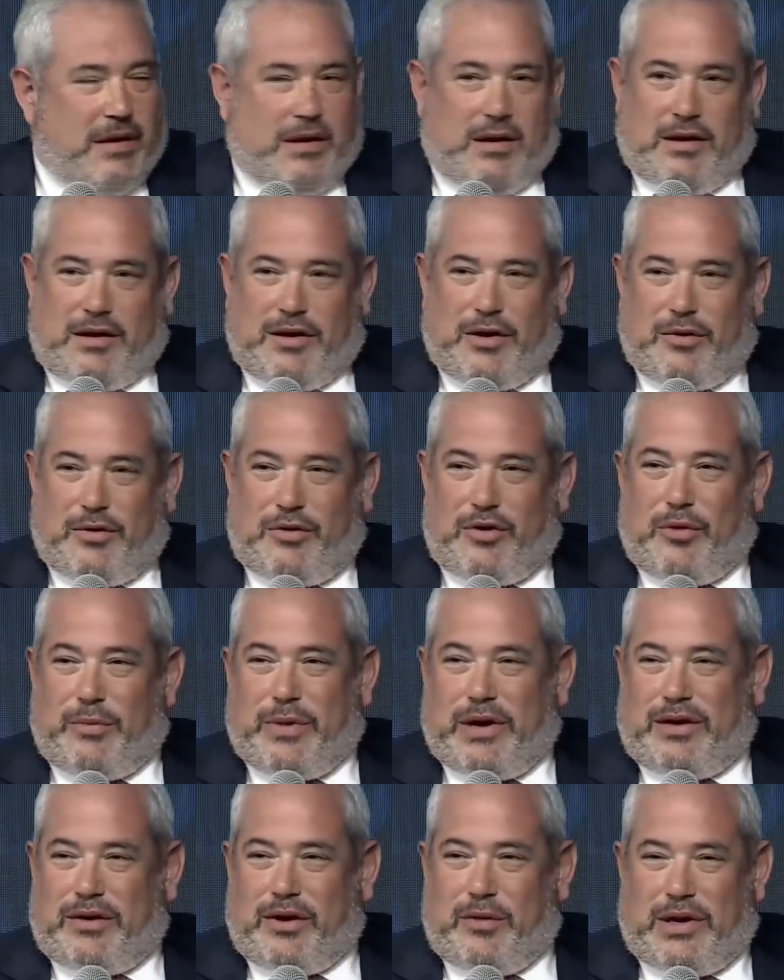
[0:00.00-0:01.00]
You know,
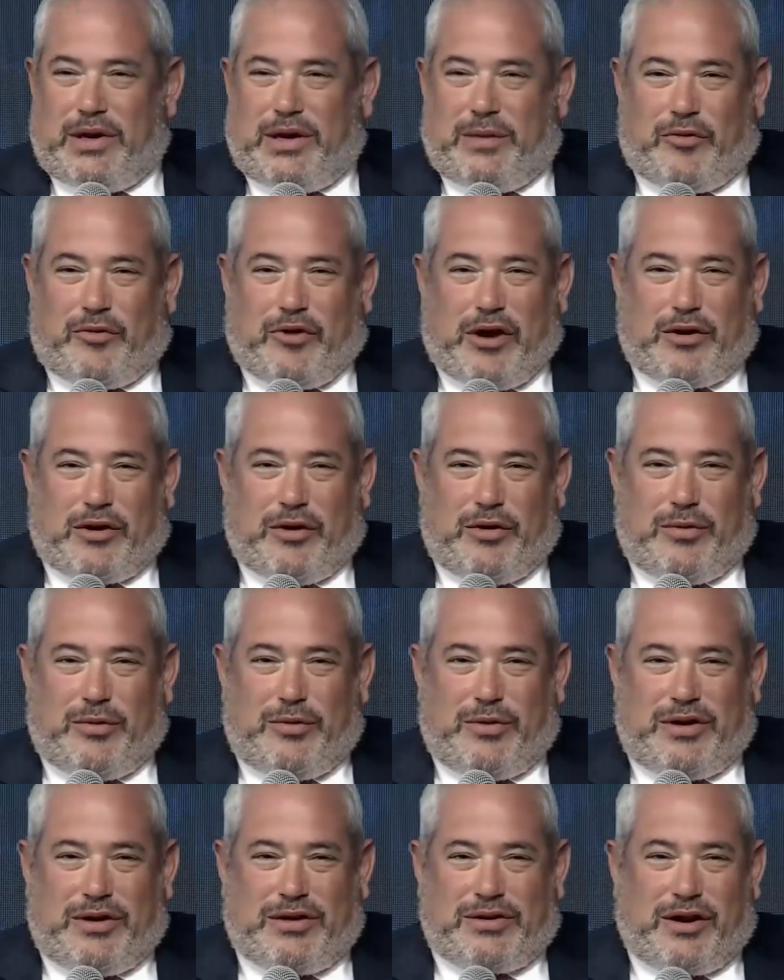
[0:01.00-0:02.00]
nobody in Morocco
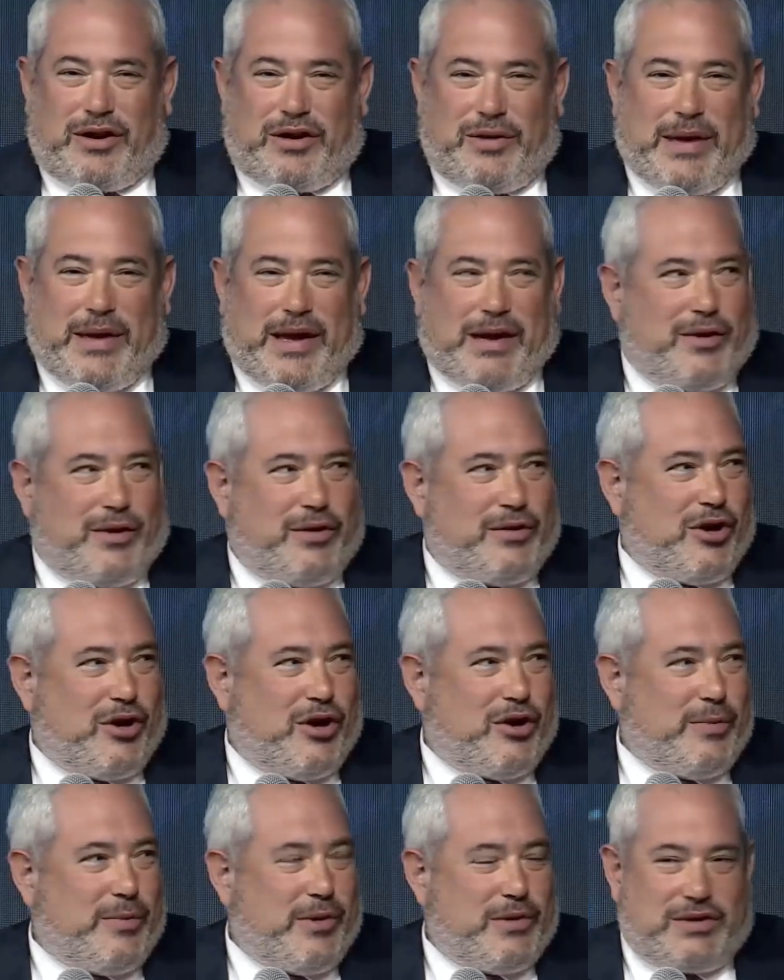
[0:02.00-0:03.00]
is cutting back on
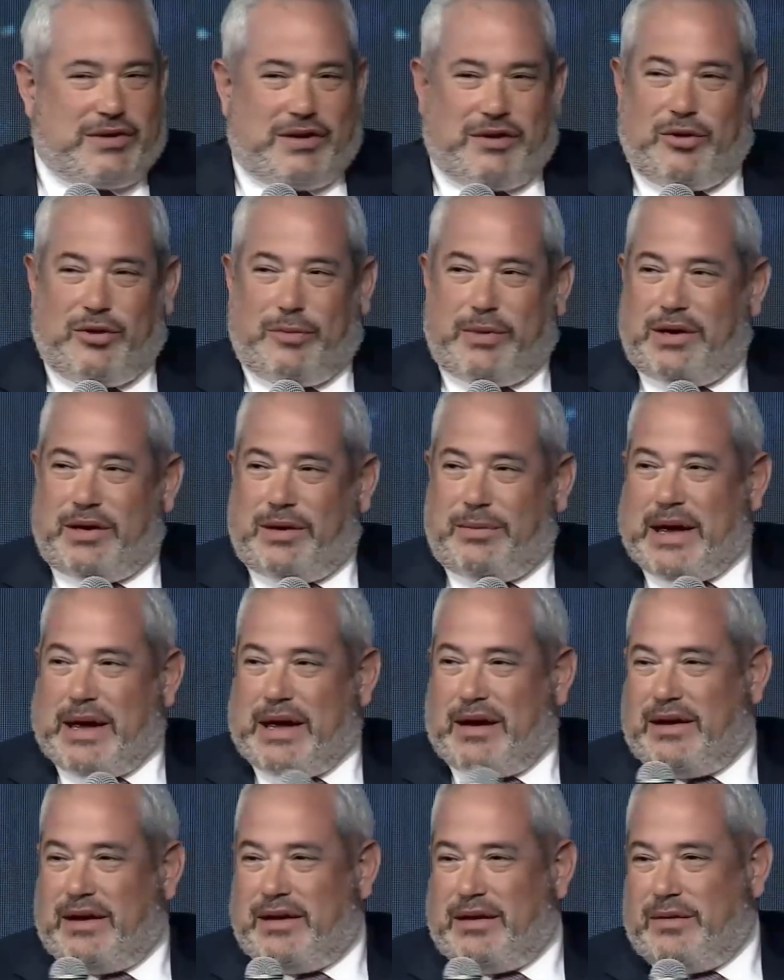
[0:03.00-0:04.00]
carbs, and nobody
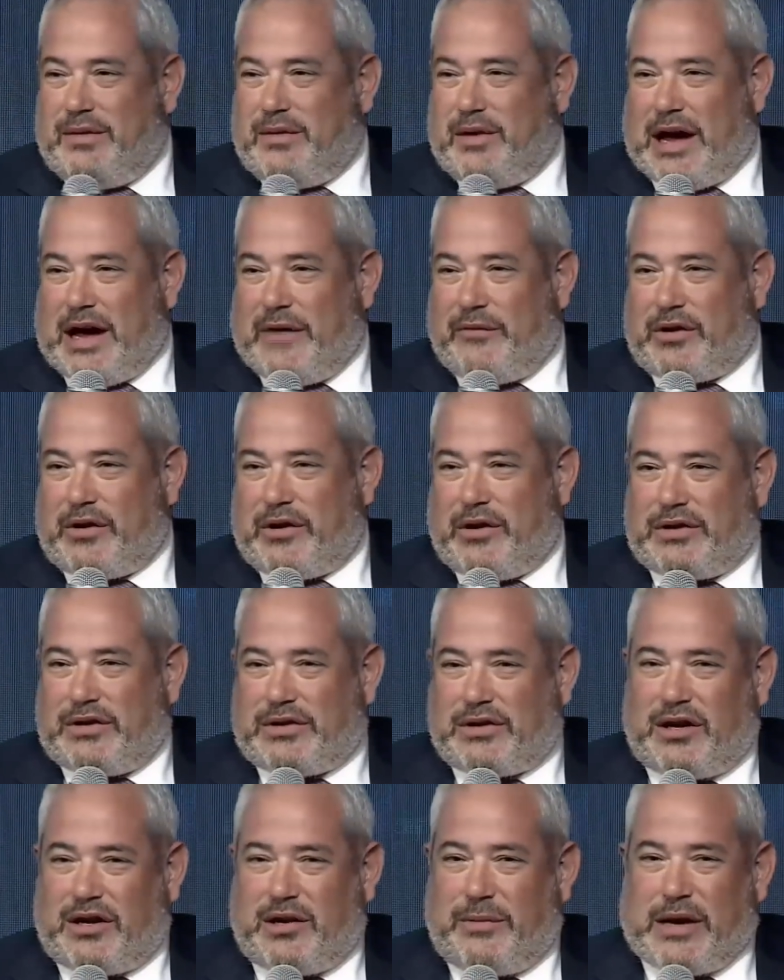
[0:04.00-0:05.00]
in Africa is
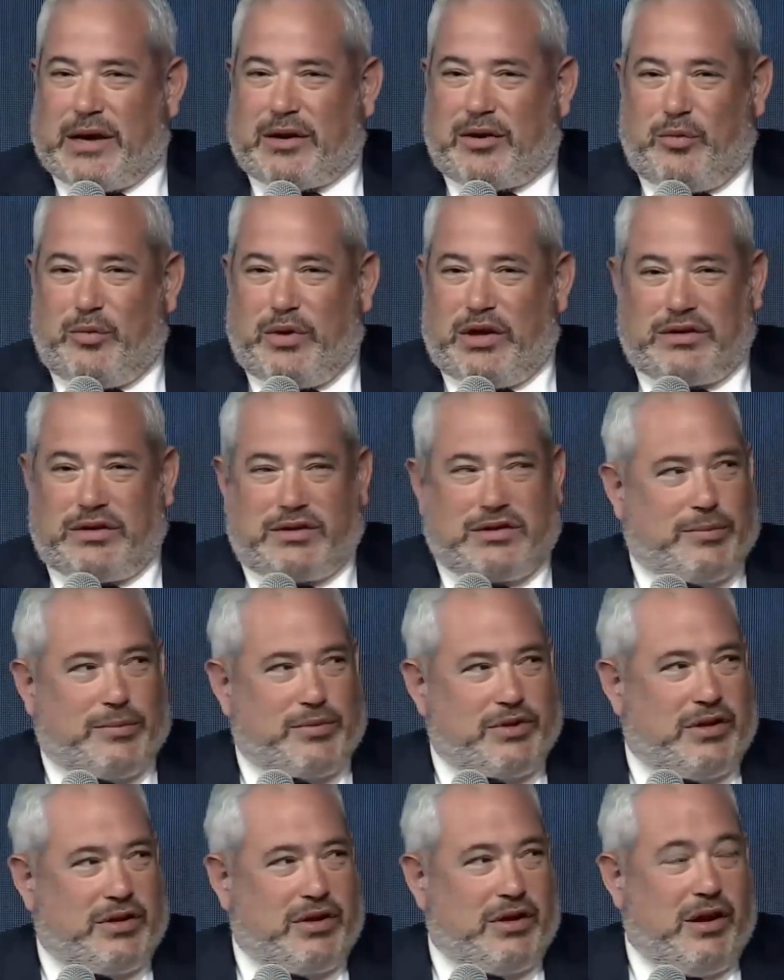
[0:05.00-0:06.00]
cutting back on wheat
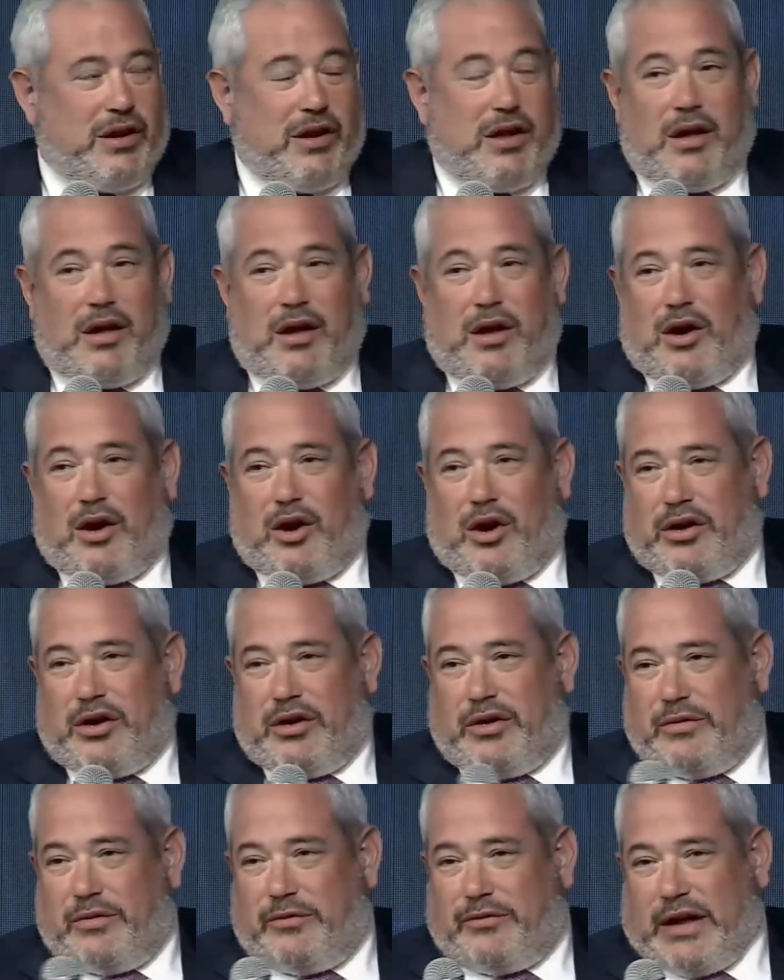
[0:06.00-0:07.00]
consumption, on
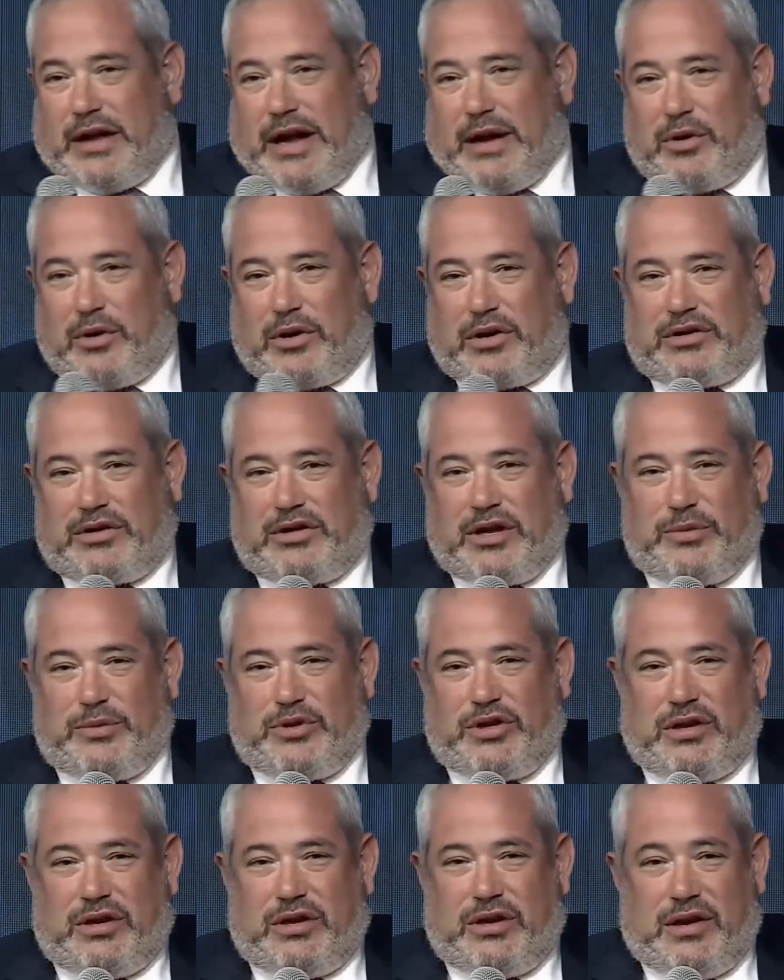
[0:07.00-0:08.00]
flour
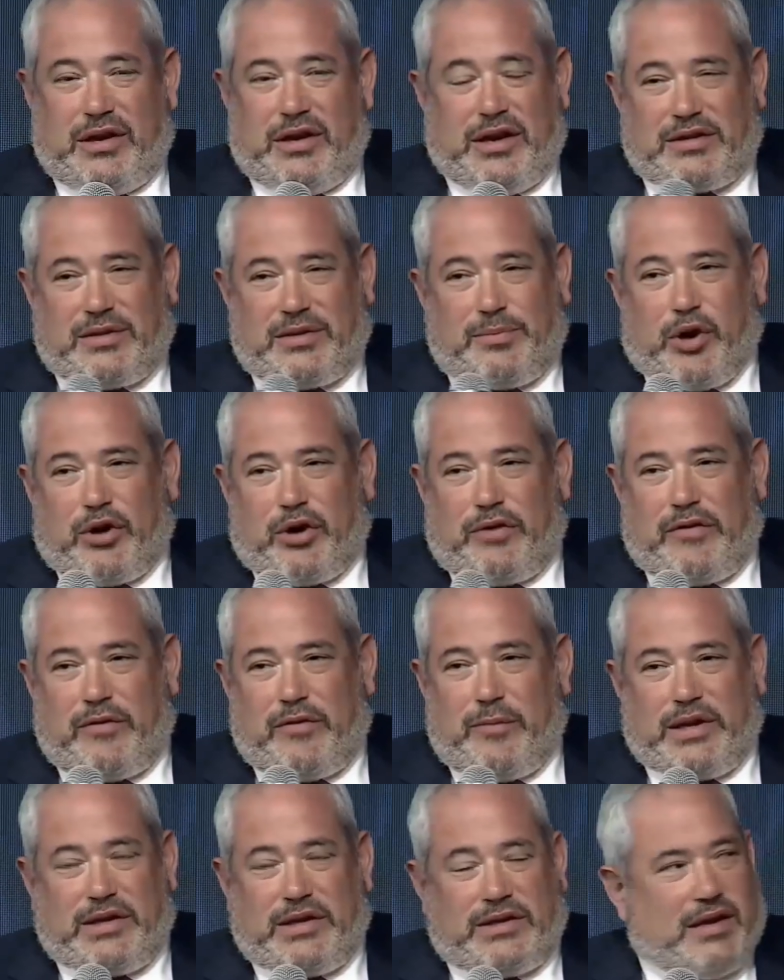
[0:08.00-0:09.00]
consumption. It's a part of
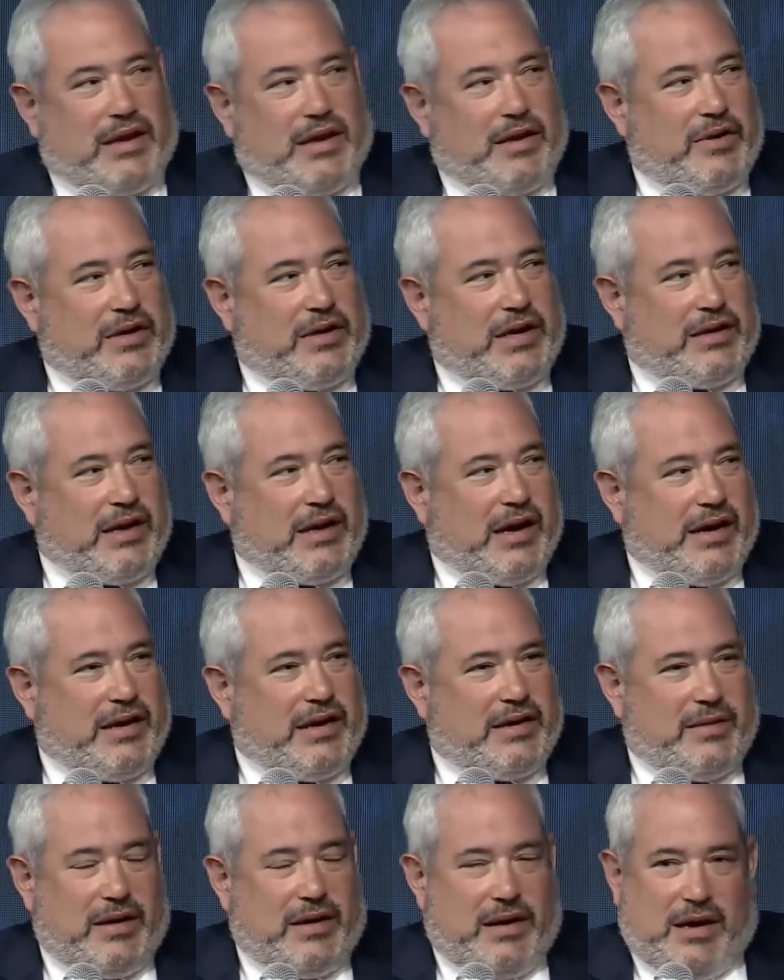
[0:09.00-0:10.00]
everybody's everyday
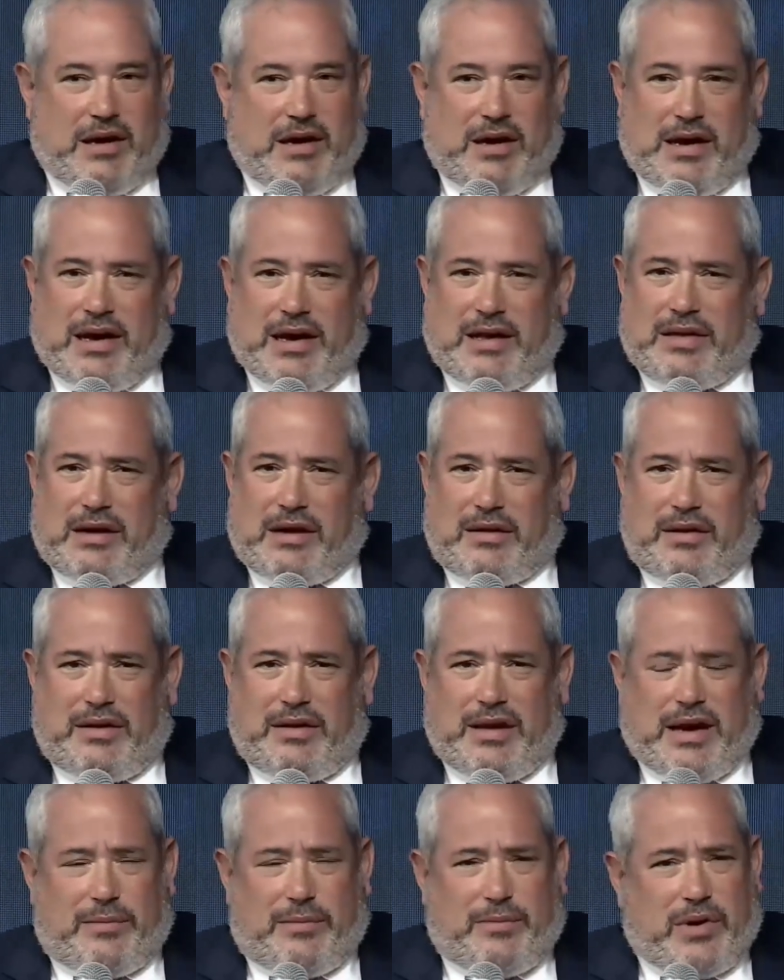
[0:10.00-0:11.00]
diet. And not only
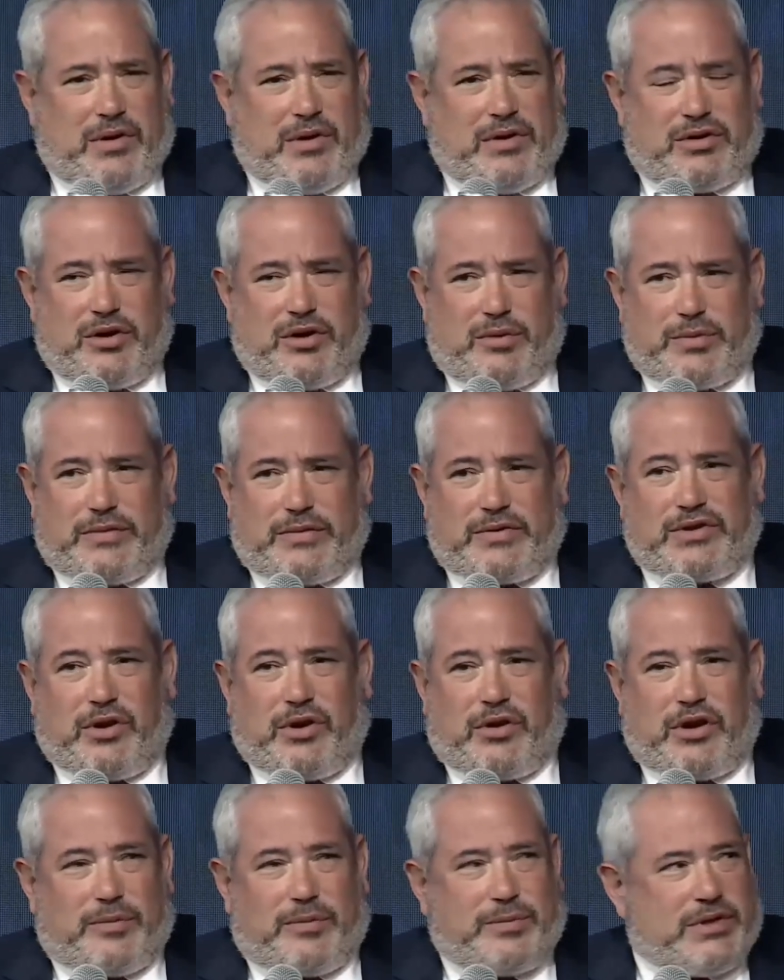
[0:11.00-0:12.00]
that, but in terms of
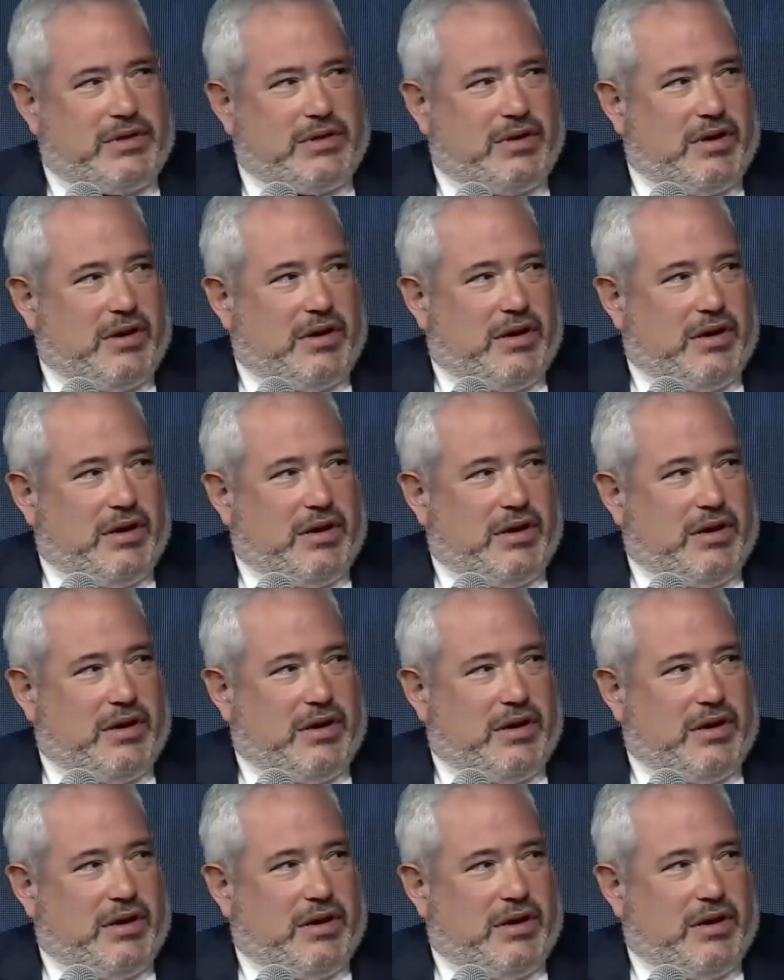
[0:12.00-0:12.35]
startups.